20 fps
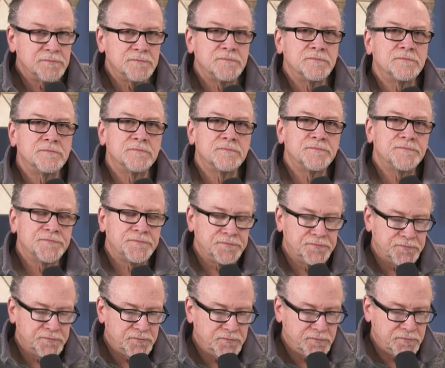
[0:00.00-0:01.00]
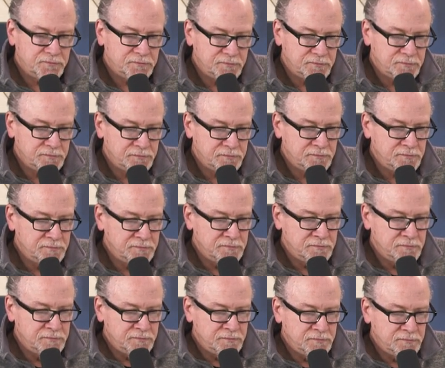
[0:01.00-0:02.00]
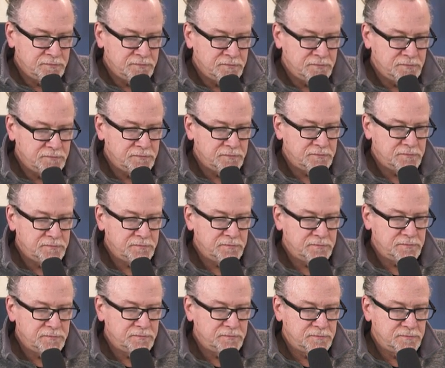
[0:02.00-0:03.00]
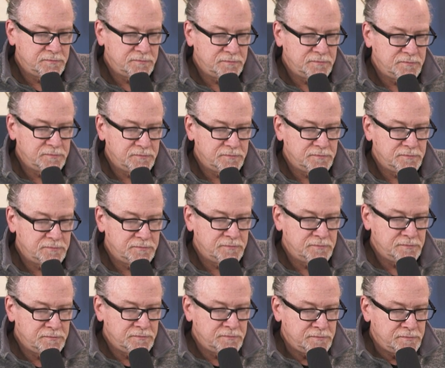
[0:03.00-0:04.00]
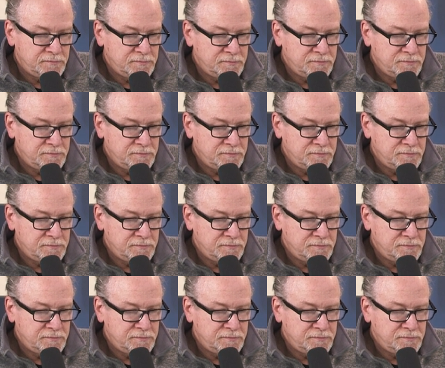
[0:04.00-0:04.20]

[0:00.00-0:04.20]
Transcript: [no speech]